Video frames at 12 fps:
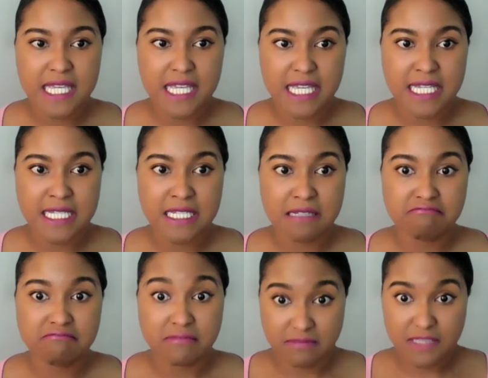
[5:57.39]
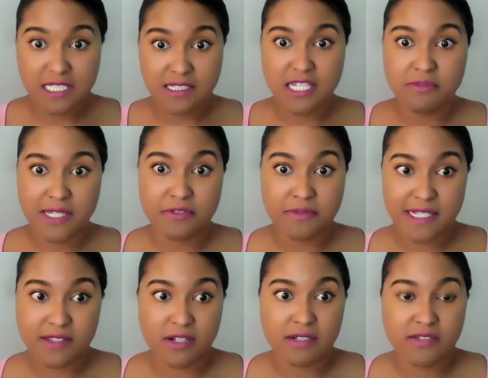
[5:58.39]
in continuing the
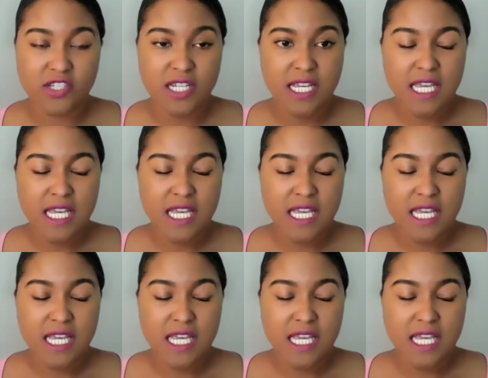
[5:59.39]
research.